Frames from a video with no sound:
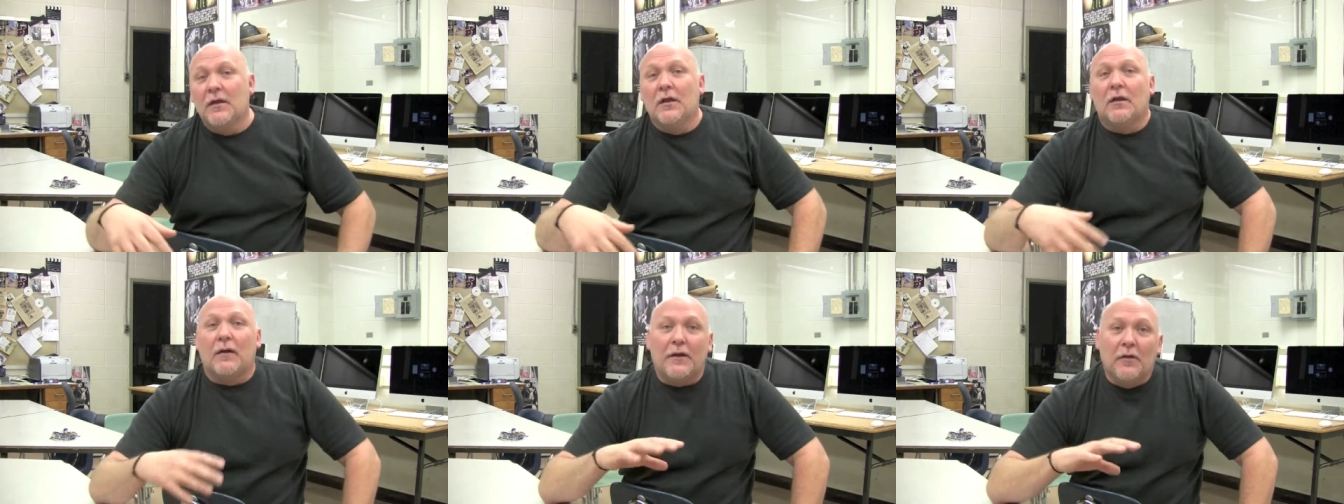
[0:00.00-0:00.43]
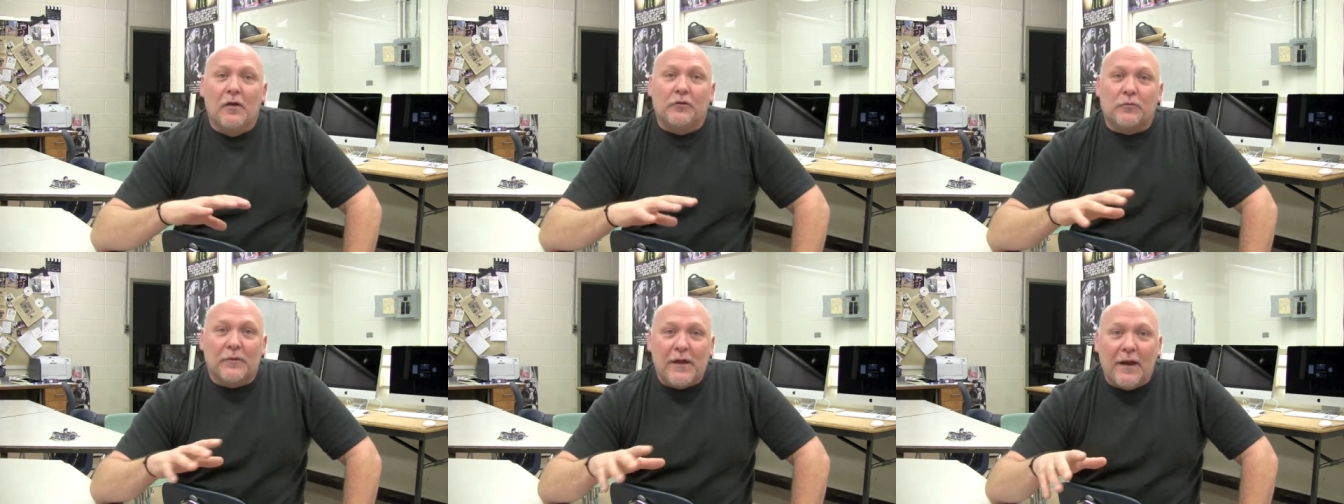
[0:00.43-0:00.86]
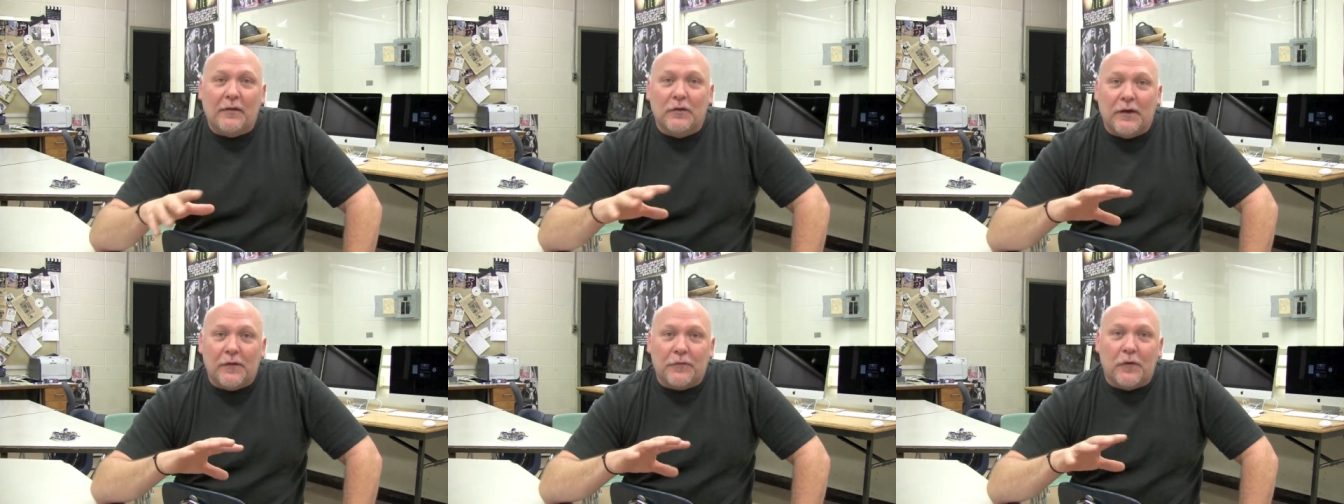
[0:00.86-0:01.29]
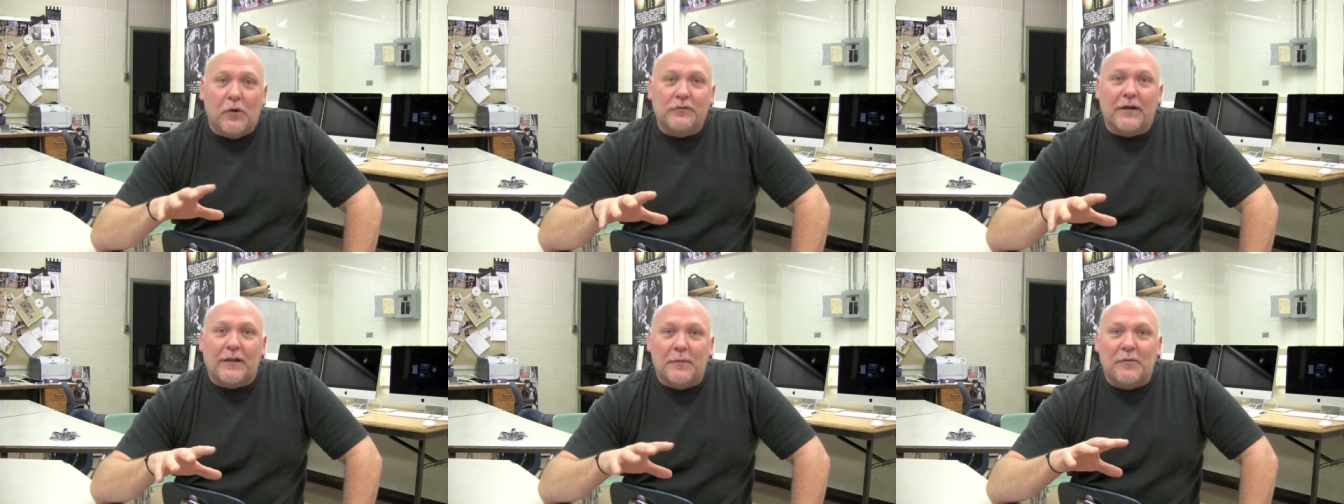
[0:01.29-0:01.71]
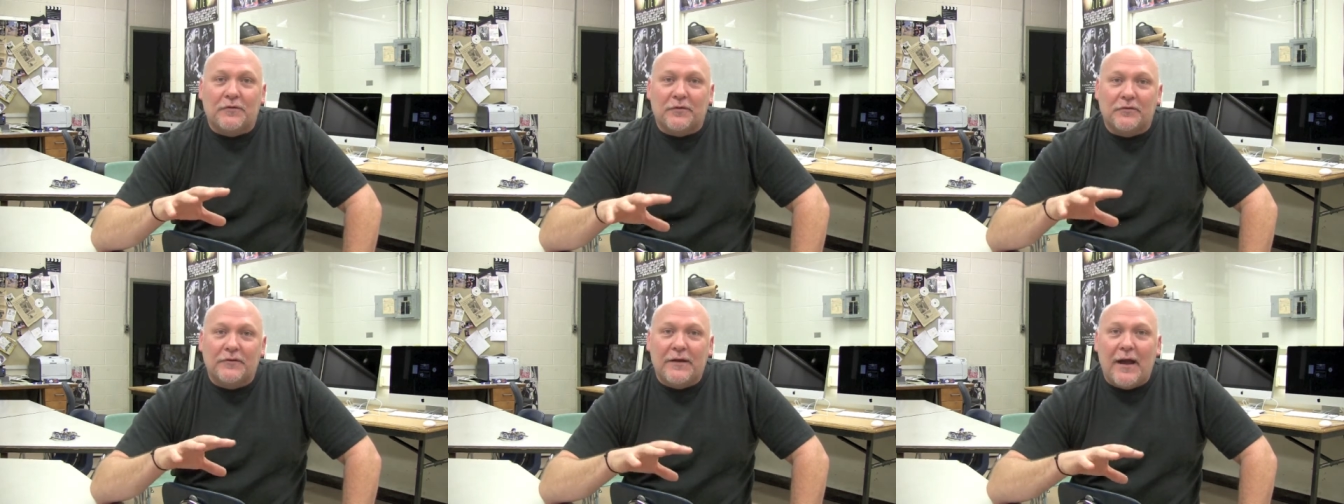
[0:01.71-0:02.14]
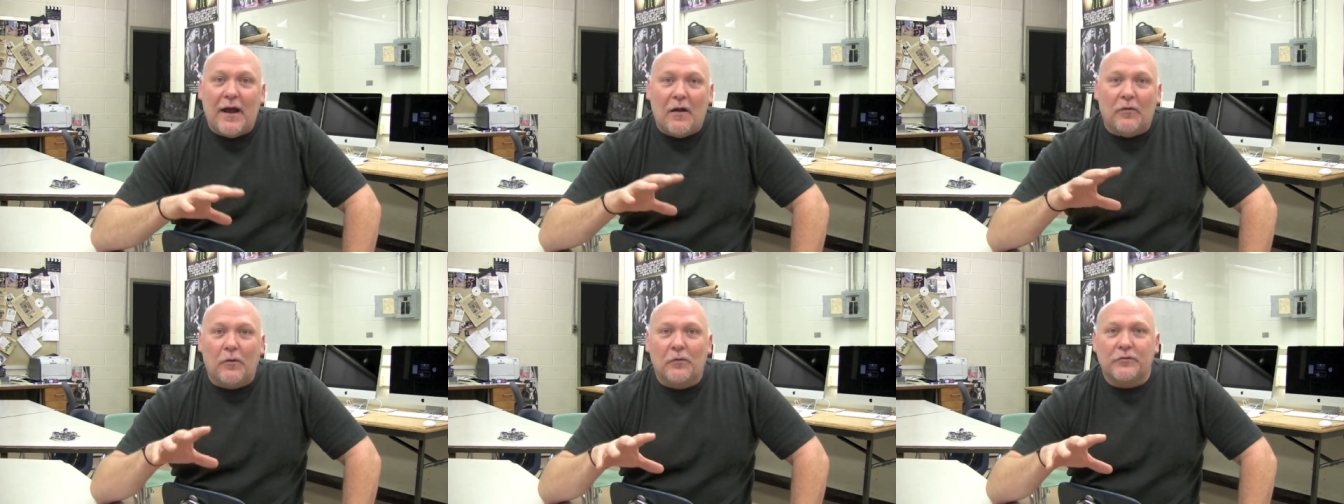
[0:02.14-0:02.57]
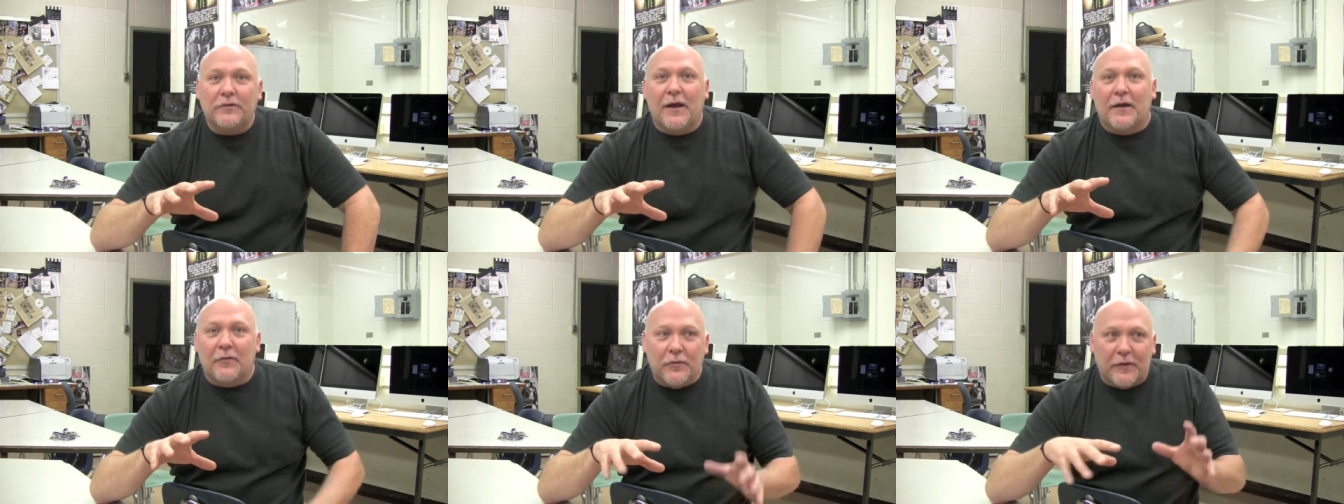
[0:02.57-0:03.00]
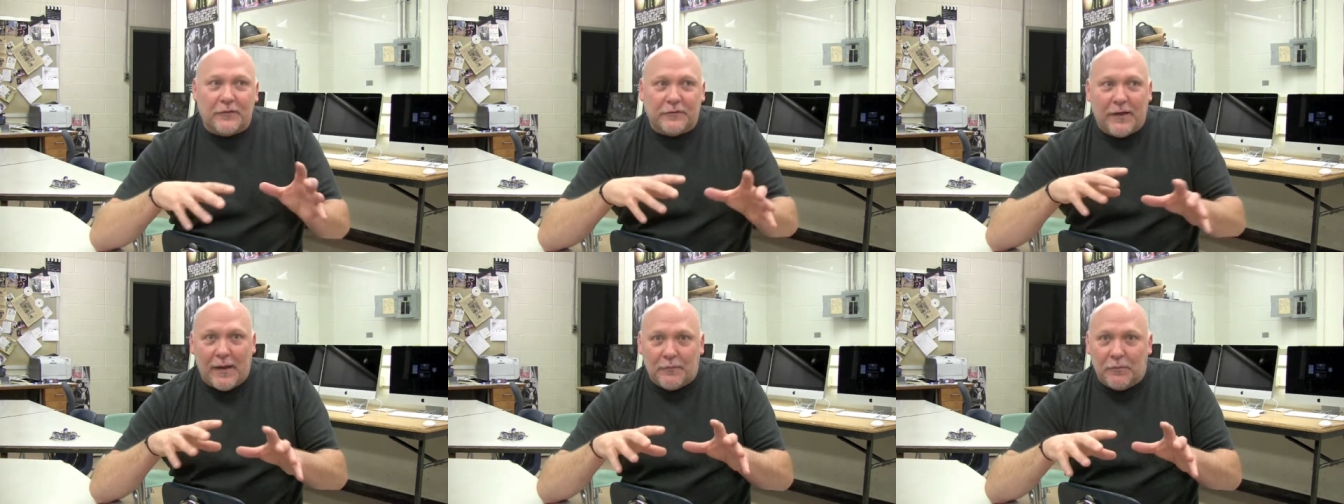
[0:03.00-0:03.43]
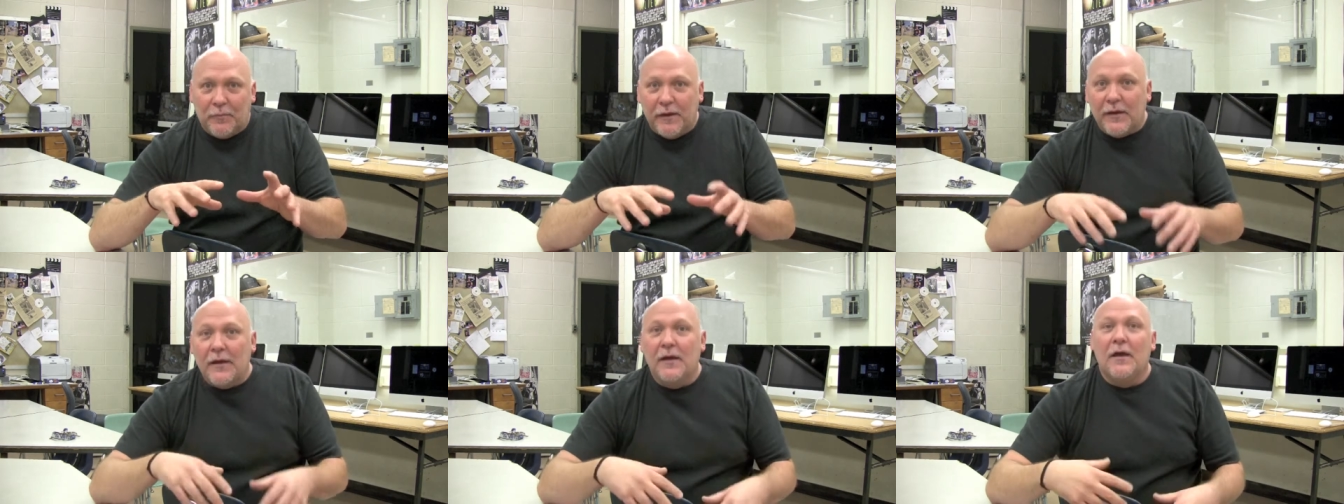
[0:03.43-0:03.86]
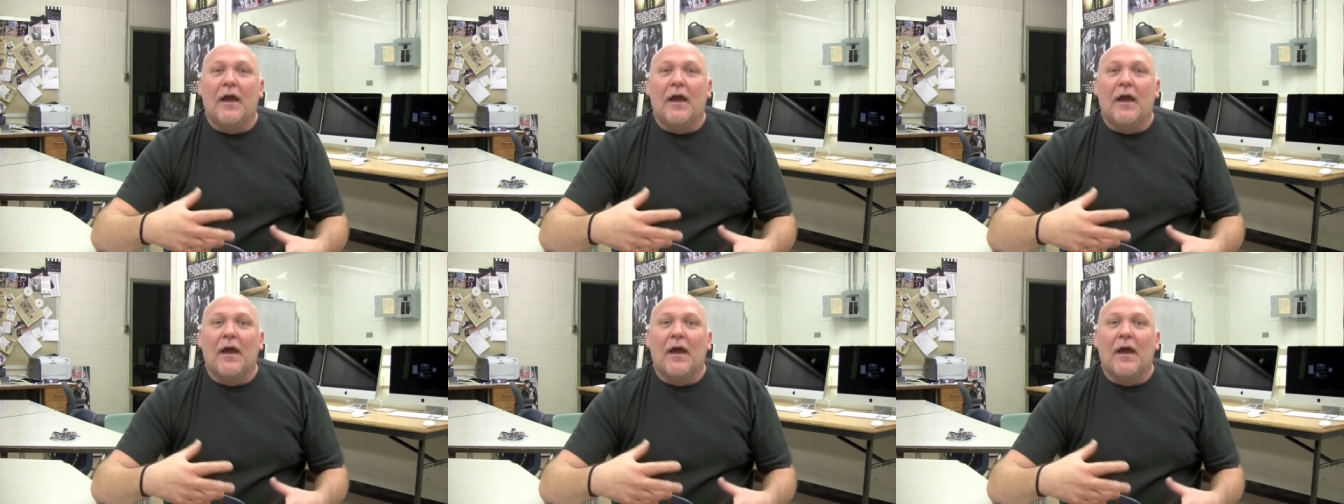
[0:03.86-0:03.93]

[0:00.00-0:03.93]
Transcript: Right? So we kind of look at those elements and see how those kind of things came to be.